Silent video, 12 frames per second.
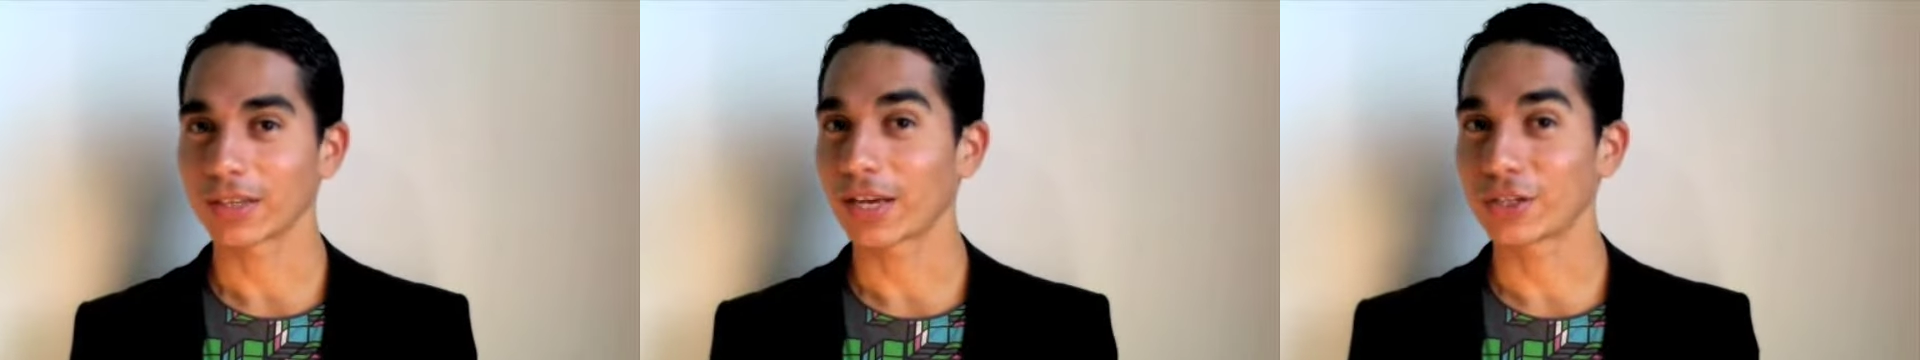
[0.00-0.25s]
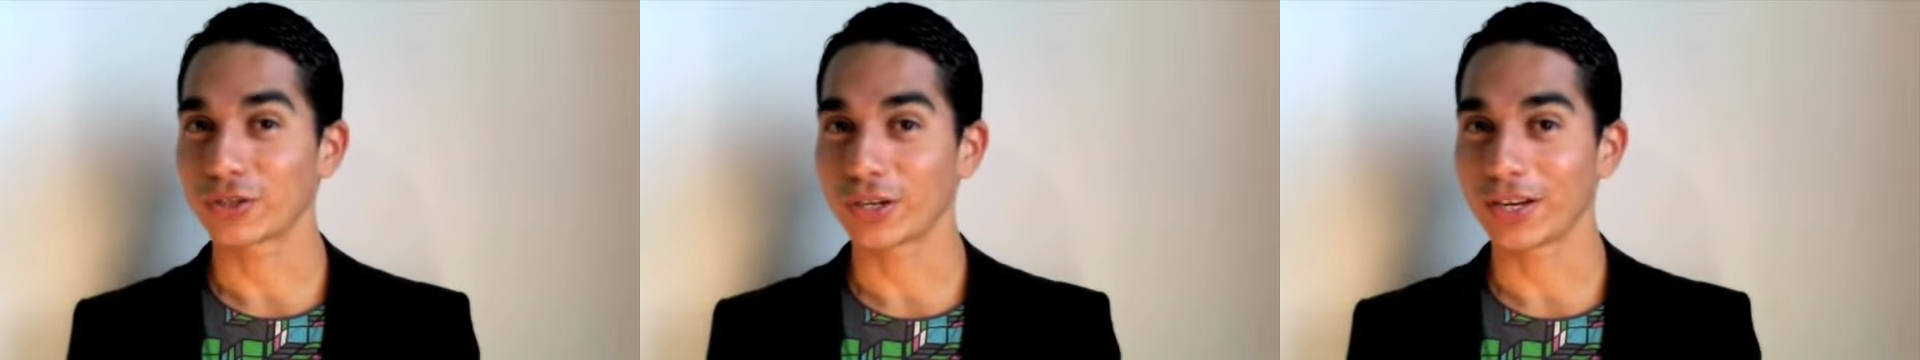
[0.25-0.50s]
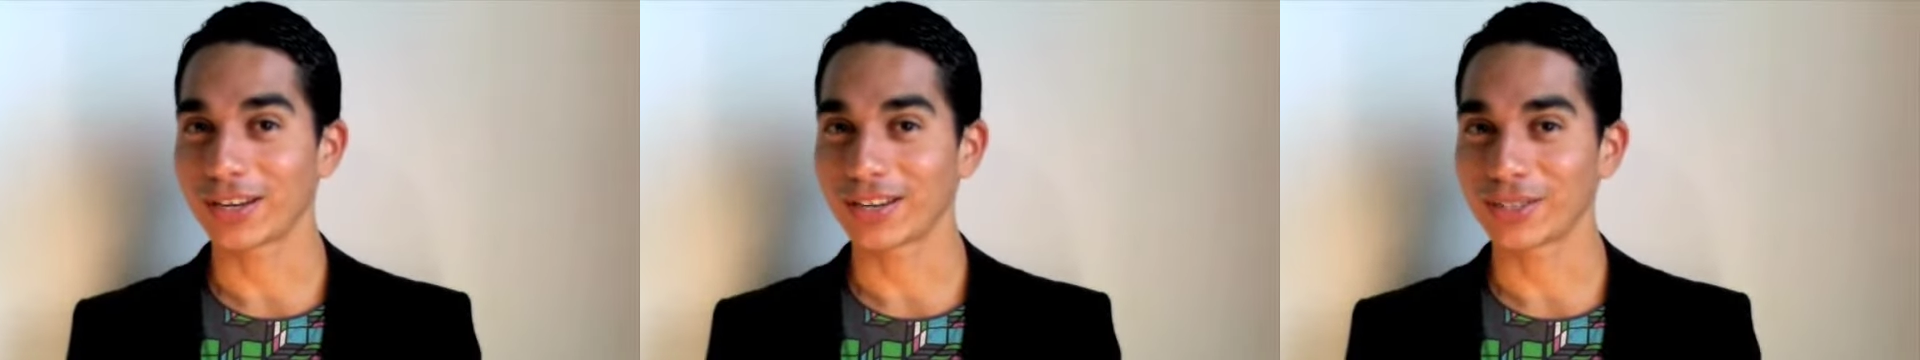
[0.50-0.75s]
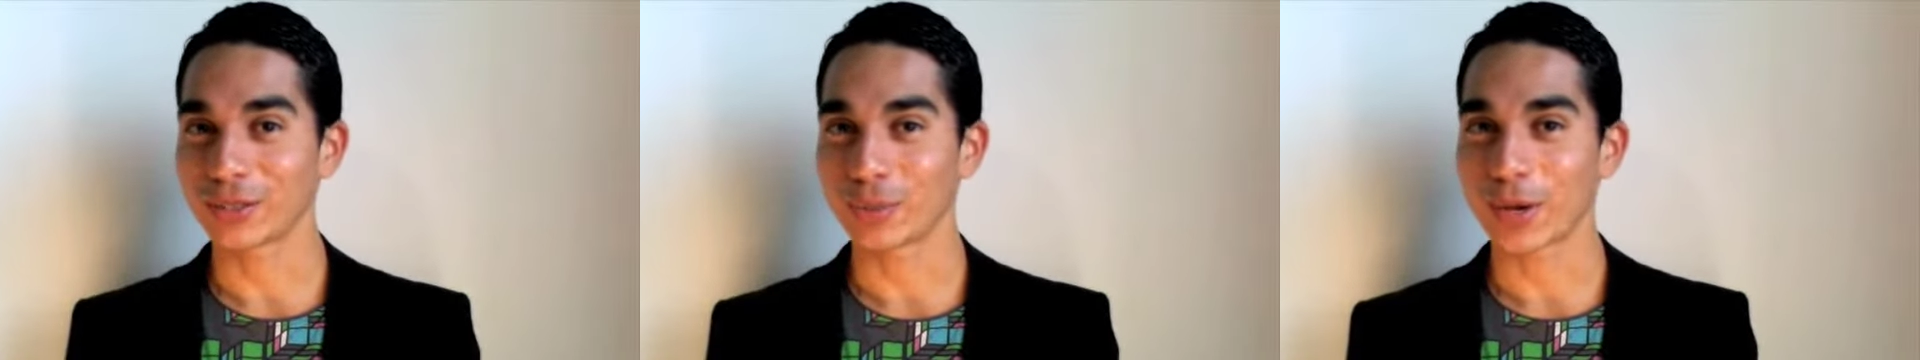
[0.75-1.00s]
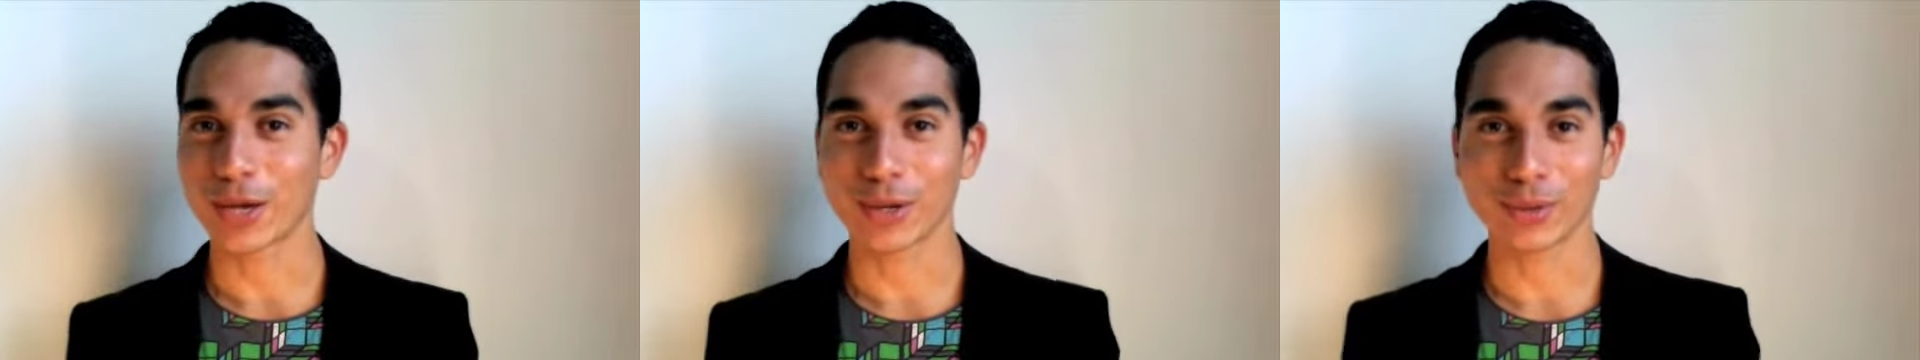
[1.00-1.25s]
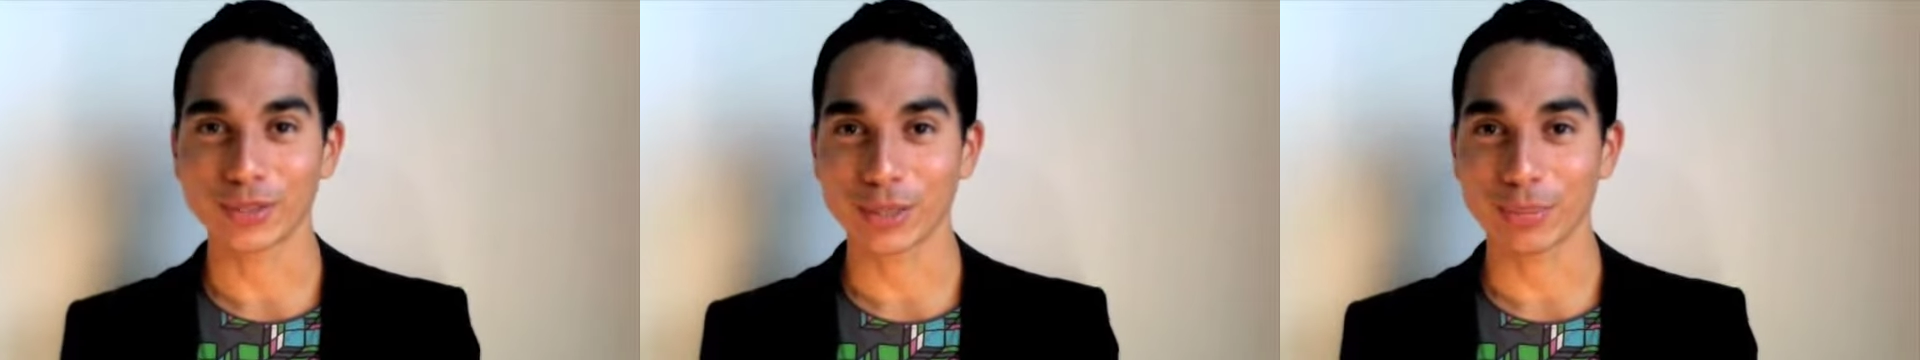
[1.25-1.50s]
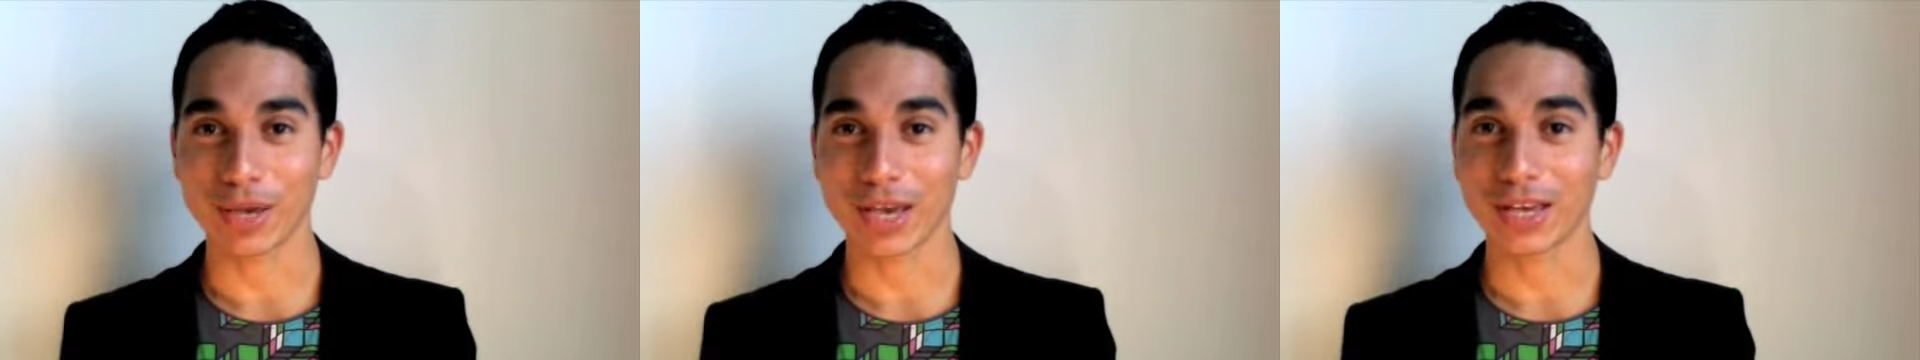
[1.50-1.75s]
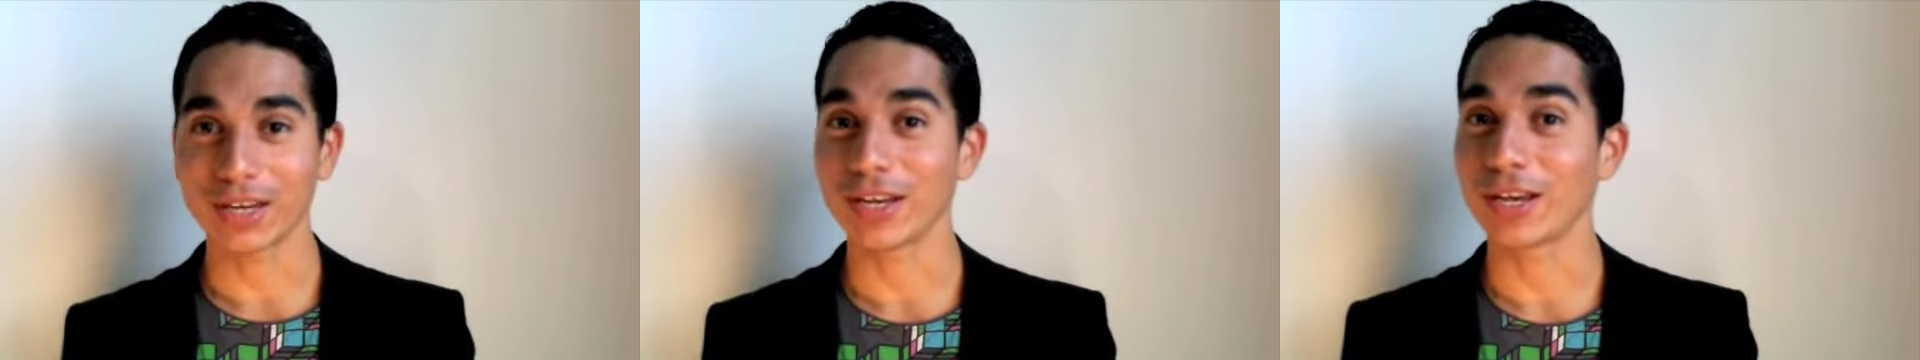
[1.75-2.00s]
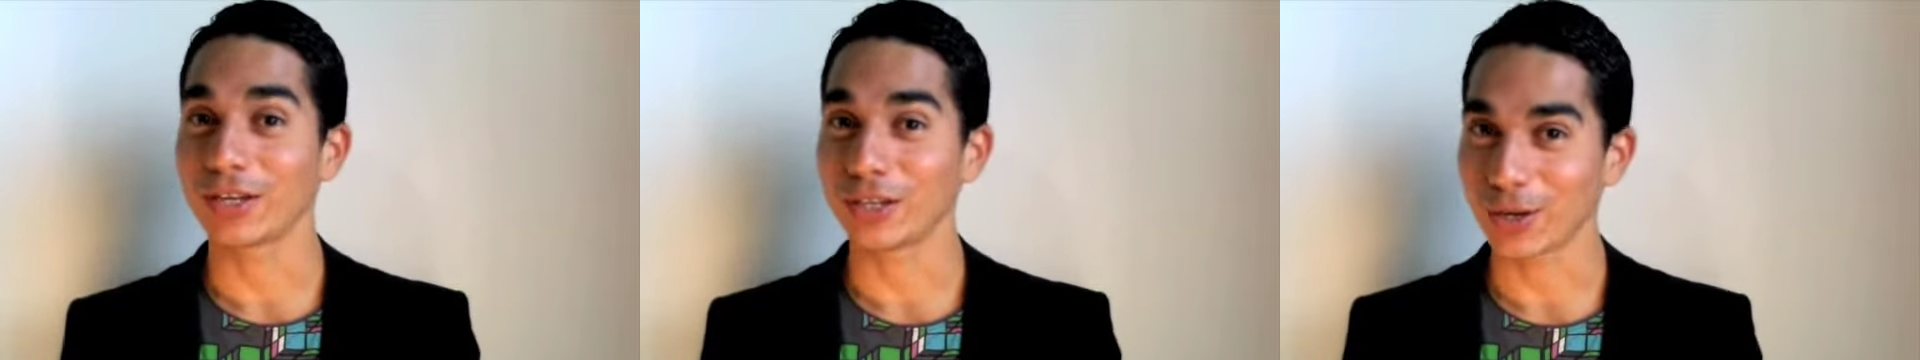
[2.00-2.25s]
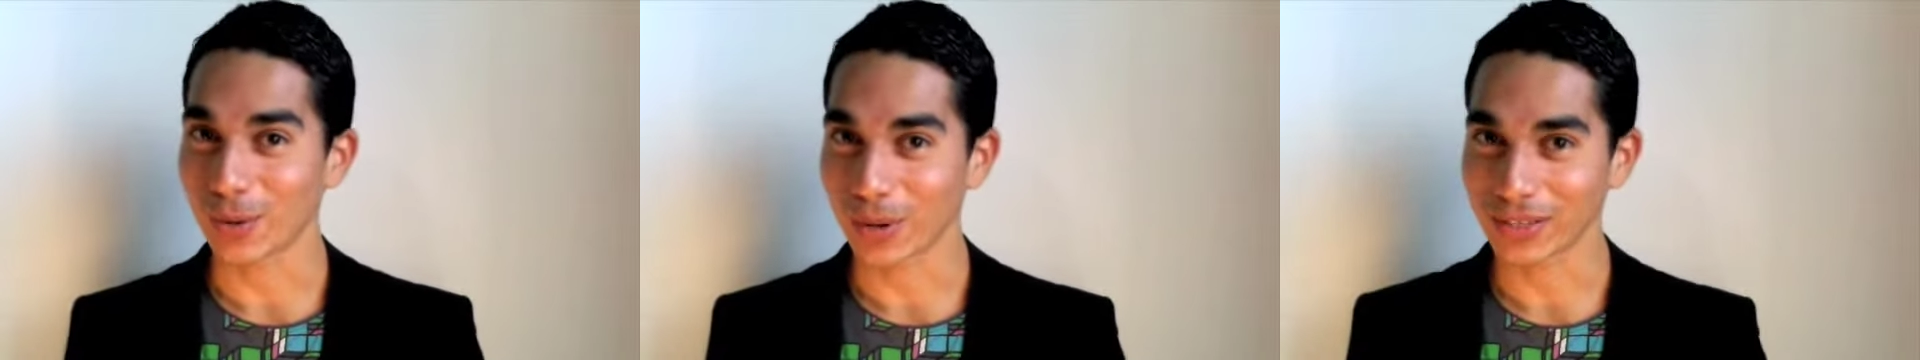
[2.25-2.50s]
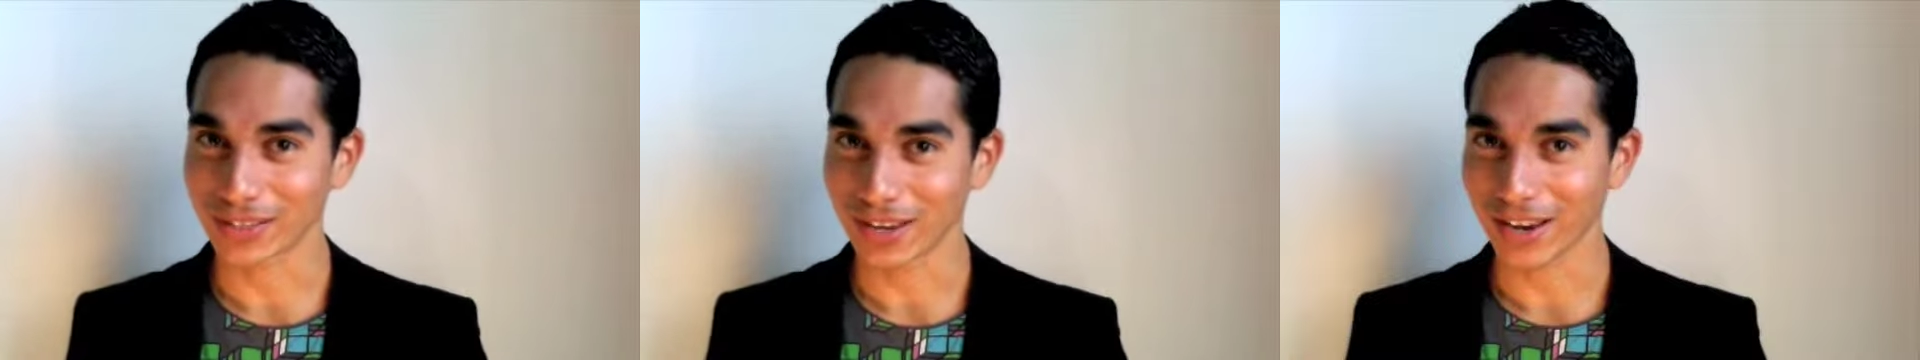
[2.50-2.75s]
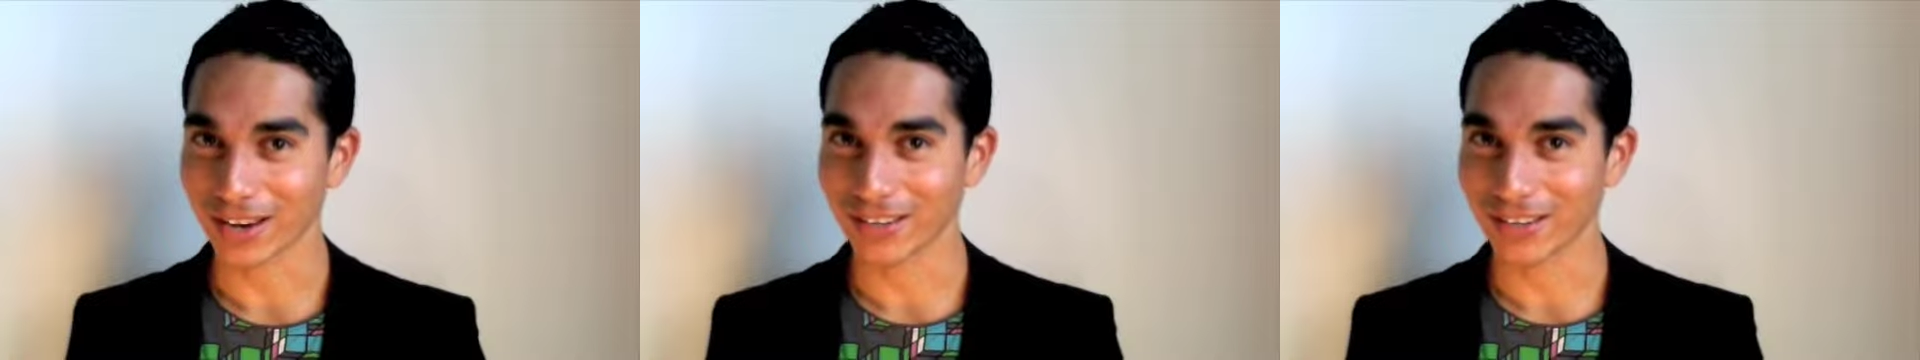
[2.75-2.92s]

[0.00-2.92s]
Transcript: like Trinidad and Tobago, Japan, and USA.